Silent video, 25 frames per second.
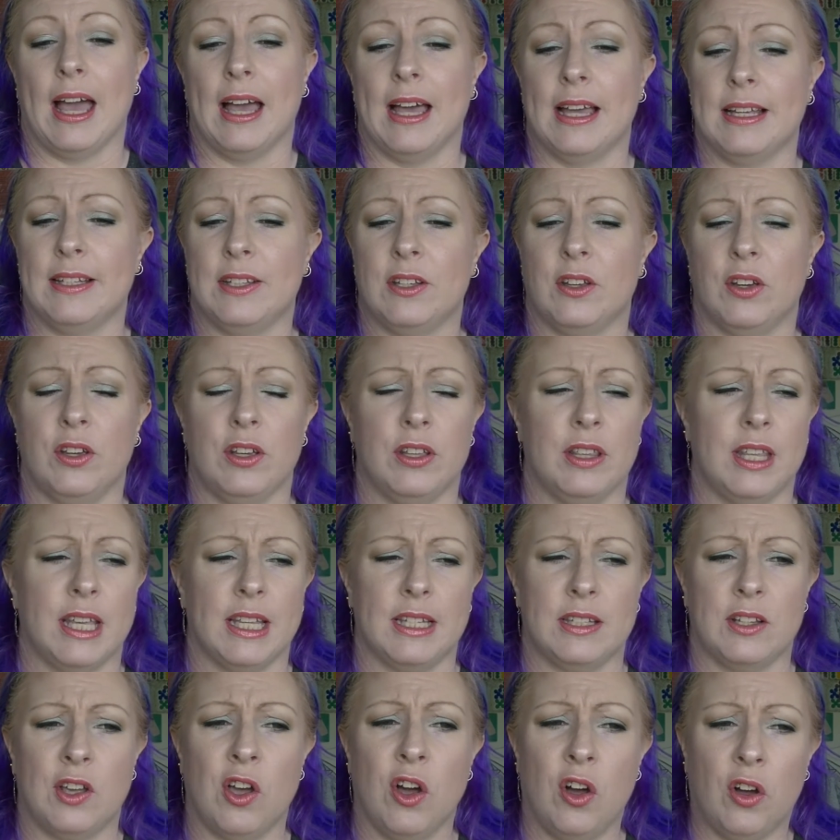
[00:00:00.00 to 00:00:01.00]
So
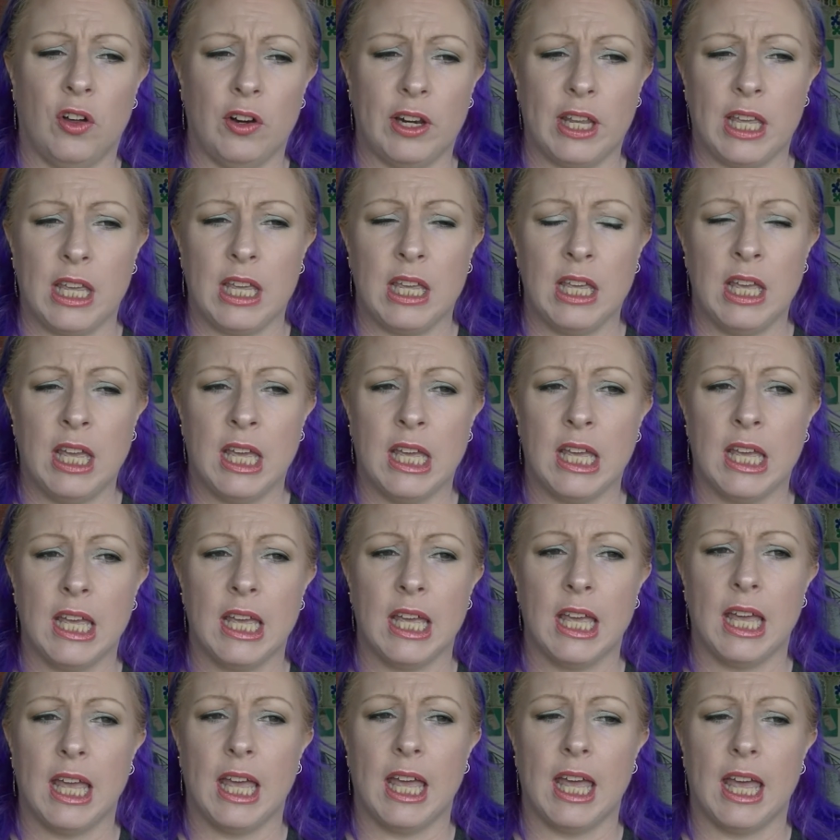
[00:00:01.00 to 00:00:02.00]
there's Connie
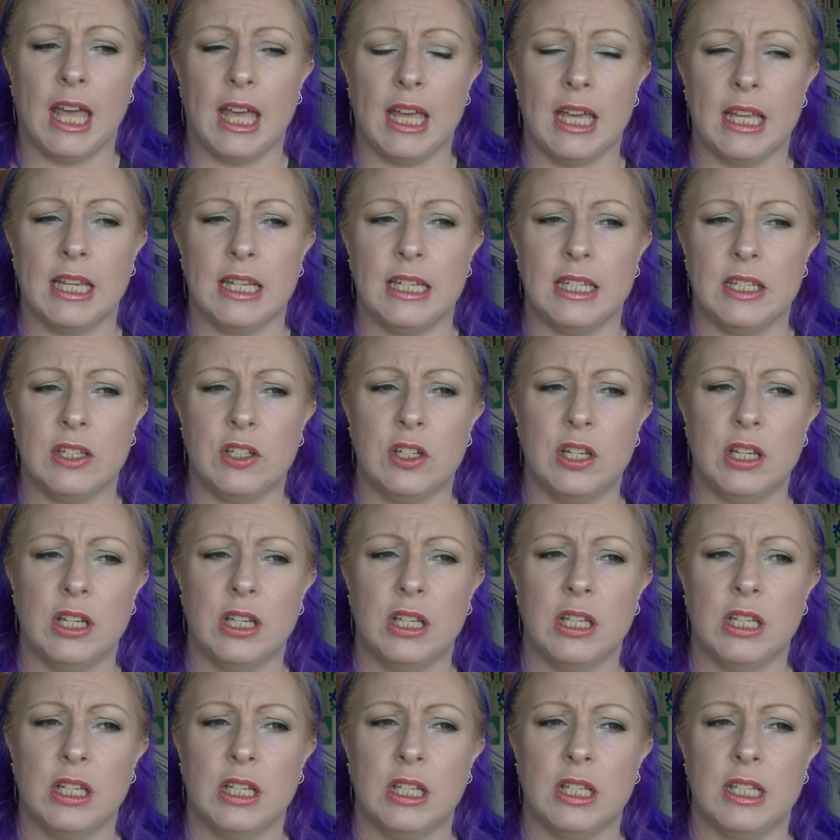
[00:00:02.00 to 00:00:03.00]
and
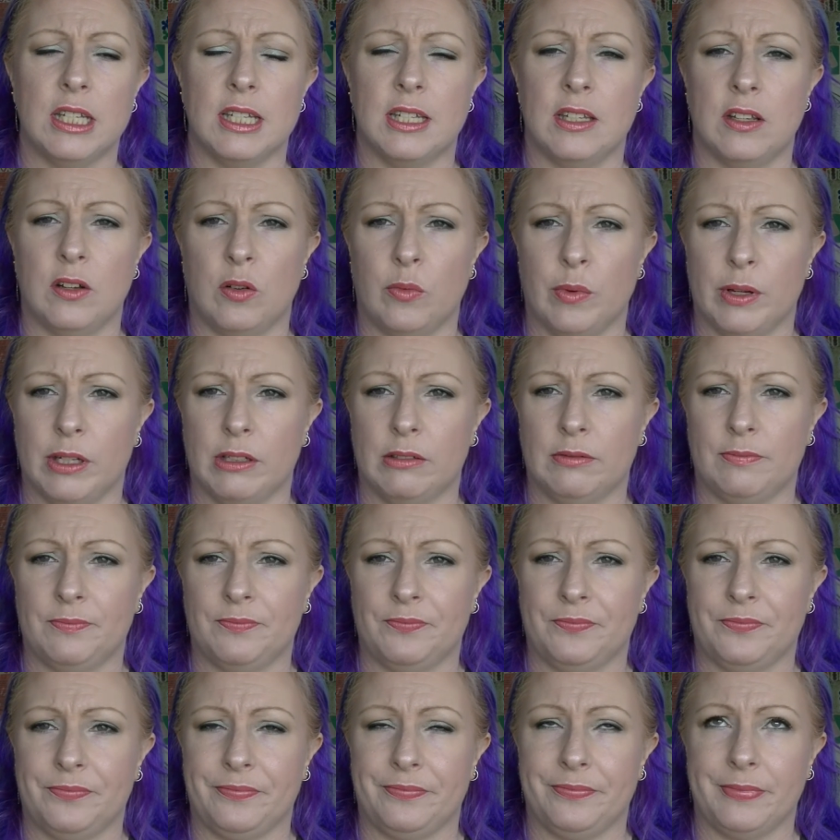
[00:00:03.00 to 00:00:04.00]
Zelma,
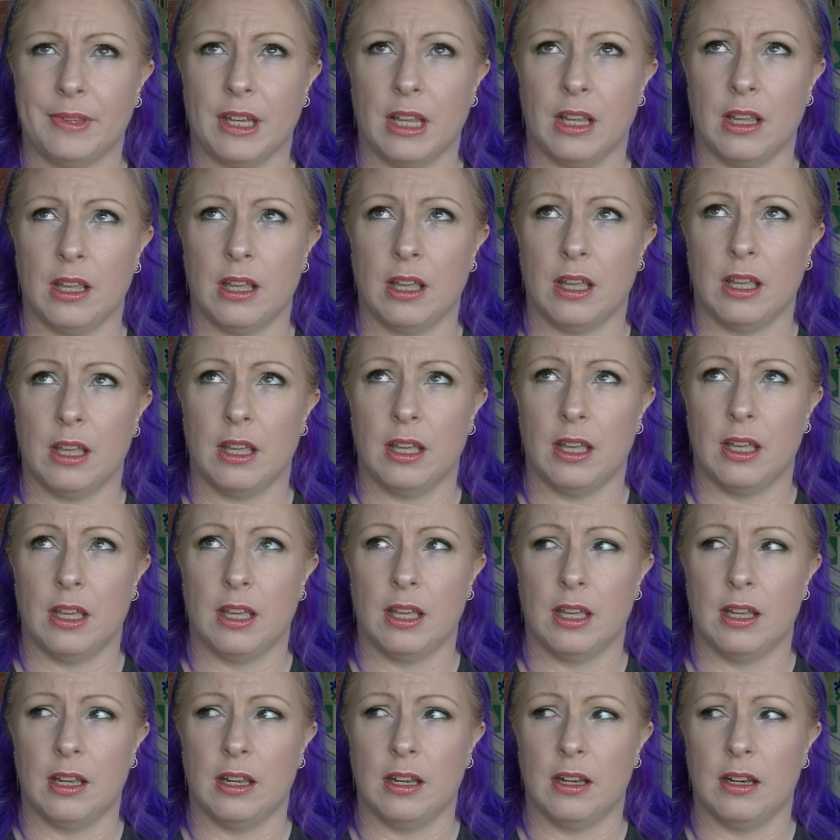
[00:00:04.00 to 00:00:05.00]

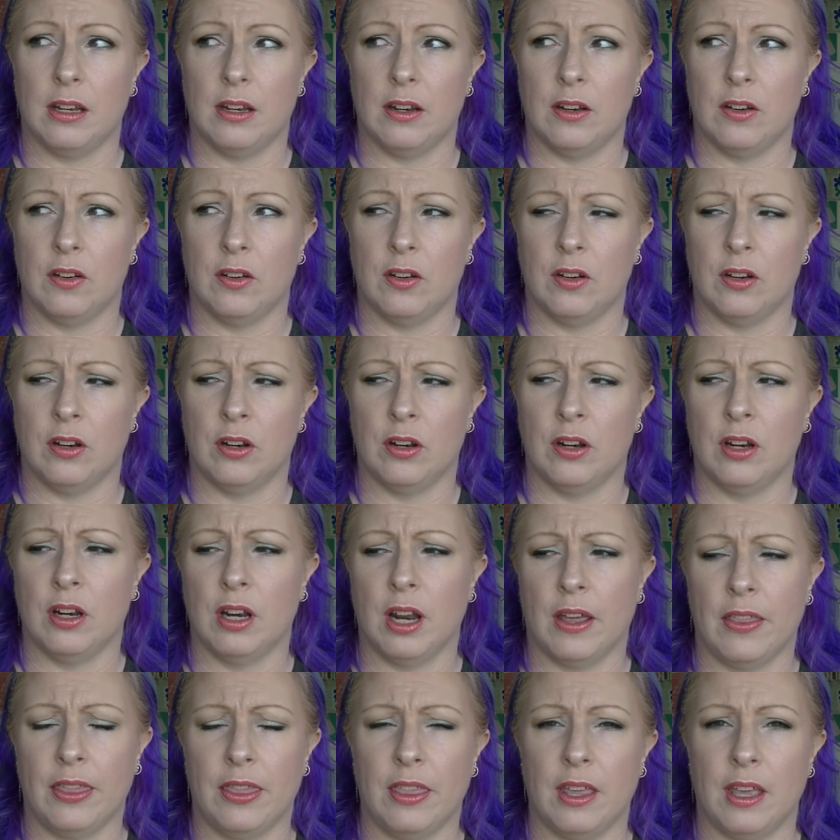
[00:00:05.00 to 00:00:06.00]

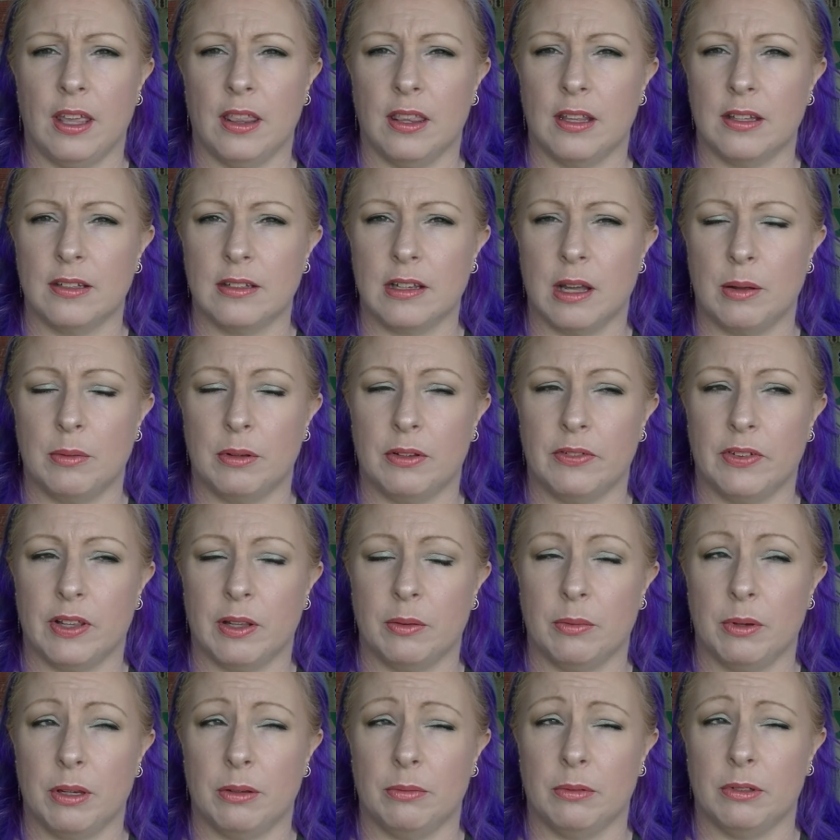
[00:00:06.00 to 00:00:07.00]
and I think there's a couple of other
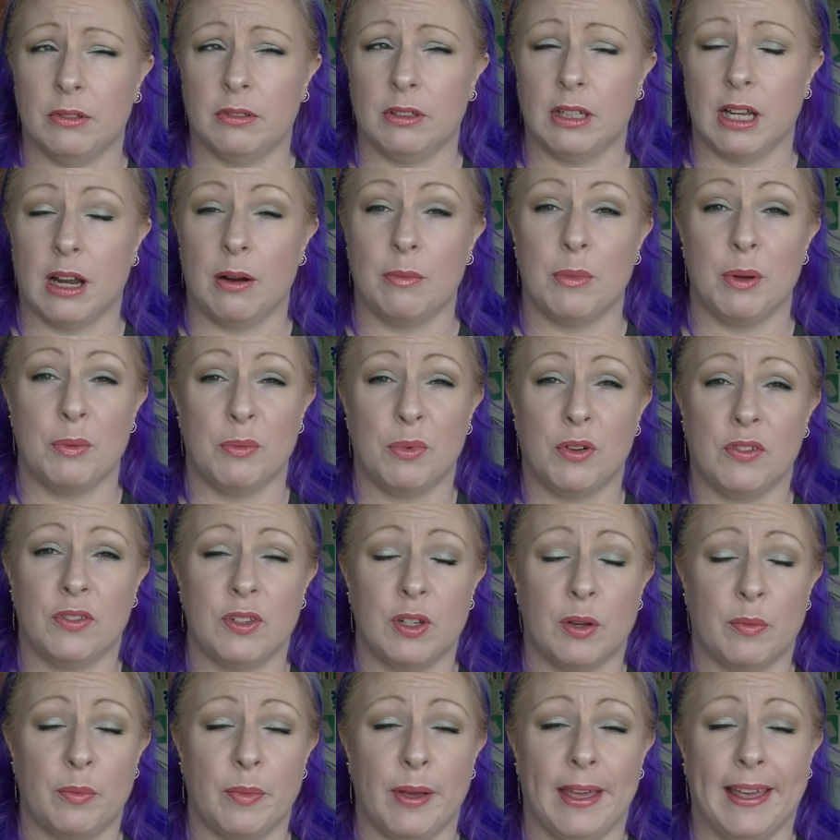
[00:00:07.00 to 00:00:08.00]
people, can't remember off
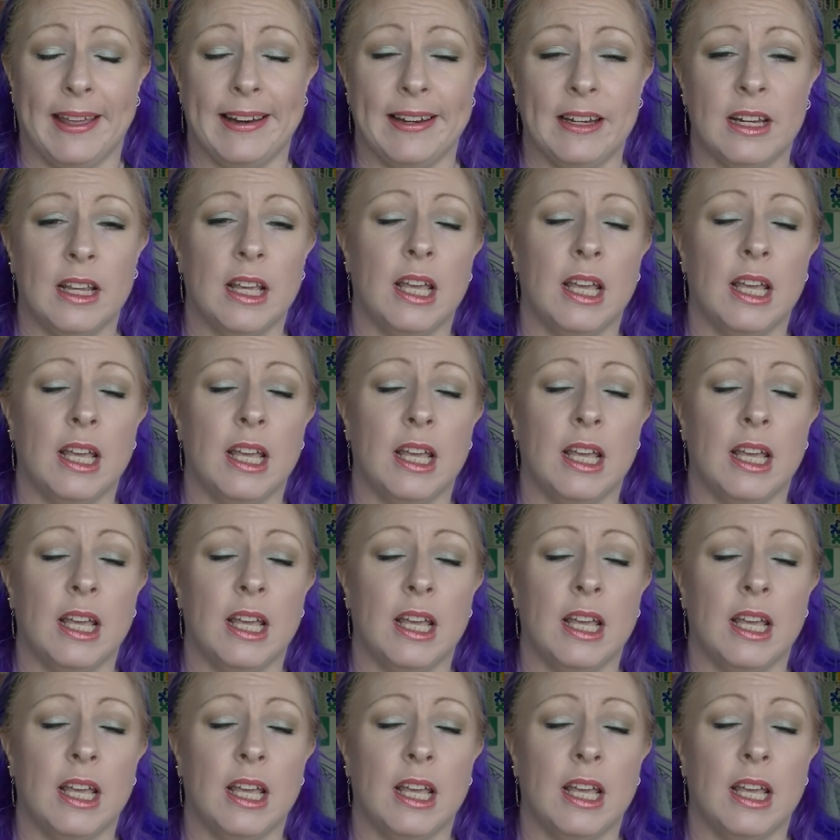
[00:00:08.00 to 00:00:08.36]
the top of my head.